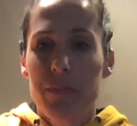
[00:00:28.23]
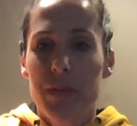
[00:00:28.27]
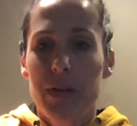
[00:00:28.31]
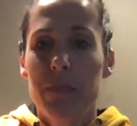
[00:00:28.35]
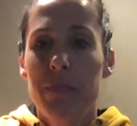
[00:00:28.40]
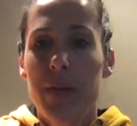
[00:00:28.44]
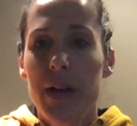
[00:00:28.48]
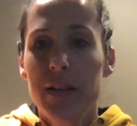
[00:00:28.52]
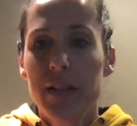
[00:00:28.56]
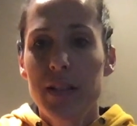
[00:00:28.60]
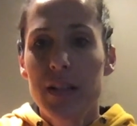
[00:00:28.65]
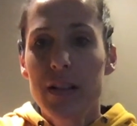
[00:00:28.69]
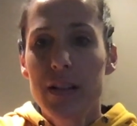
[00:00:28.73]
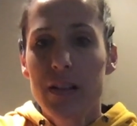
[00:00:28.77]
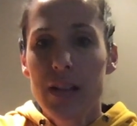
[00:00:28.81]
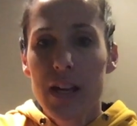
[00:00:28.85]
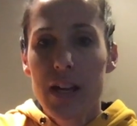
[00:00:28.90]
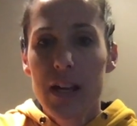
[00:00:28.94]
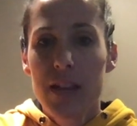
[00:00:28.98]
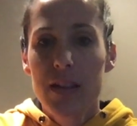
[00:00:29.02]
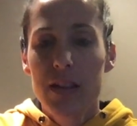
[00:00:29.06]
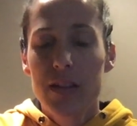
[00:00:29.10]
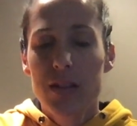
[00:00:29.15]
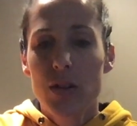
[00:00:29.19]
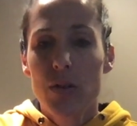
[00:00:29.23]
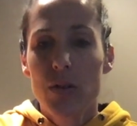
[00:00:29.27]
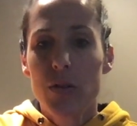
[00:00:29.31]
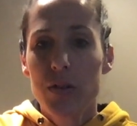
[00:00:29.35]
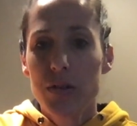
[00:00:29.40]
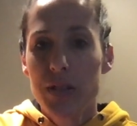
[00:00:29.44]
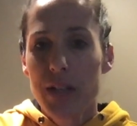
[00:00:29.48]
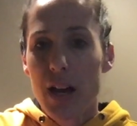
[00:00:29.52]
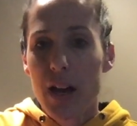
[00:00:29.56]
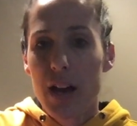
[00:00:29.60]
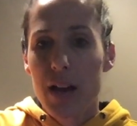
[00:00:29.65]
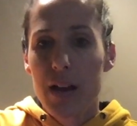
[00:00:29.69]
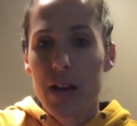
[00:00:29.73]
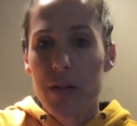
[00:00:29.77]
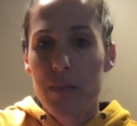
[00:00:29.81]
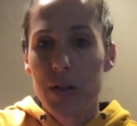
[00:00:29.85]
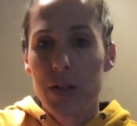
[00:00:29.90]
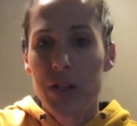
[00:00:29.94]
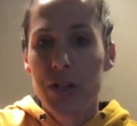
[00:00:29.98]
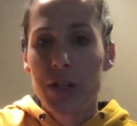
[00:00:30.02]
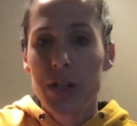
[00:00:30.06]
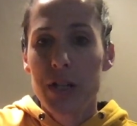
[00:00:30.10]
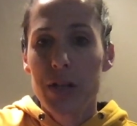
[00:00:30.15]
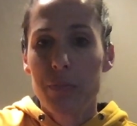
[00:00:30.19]
And basically, this whole time,
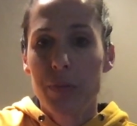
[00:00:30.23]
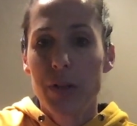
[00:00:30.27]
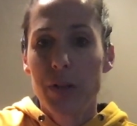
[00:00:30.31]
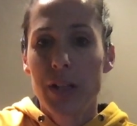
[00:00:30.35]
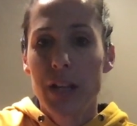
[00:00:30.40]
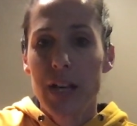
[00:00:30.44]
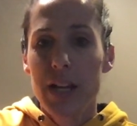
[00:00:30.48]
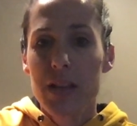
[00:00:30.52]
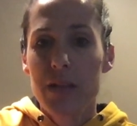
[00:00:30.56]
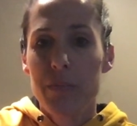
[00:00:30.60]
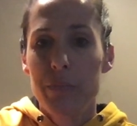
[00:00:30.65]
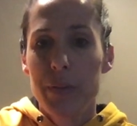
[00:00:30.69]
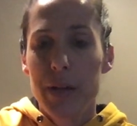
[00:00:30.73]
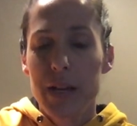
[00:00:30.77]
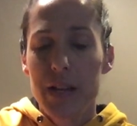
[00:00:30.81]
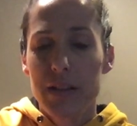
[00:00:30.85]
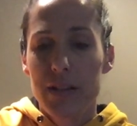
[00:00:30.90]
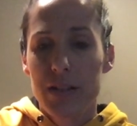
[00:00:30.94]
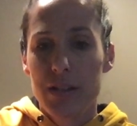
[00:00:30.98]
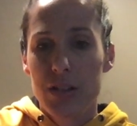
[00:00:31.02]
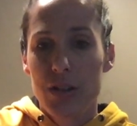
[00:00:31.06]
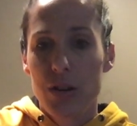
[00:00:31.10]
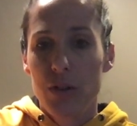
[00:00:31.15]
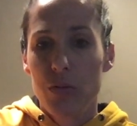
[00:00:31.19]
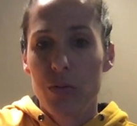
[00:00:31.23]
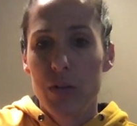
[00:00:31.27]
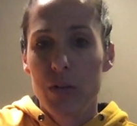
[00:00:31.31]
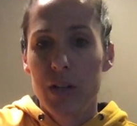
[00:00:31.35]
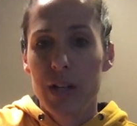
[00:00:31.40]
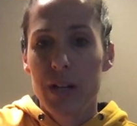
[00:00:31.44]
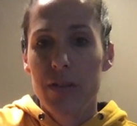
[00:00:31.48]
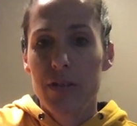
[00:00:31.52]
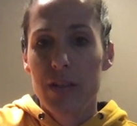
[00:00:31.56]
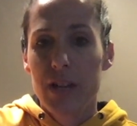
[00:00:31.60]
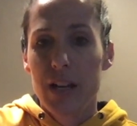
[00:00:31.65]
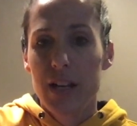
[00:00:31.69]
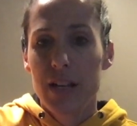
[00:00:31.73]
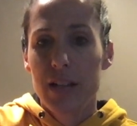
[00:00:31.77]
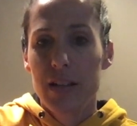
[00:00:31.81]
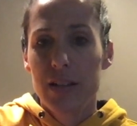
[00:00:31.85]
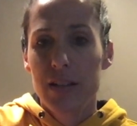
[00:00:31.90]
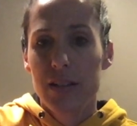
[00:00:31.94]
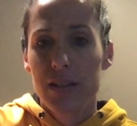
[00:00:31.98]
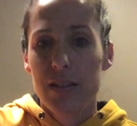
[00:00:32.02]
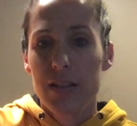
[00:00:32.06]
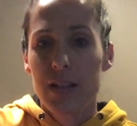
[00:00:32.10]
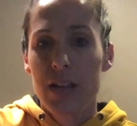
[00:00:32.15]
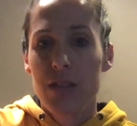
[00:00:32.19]
you're going to play the bass note, whatever that is,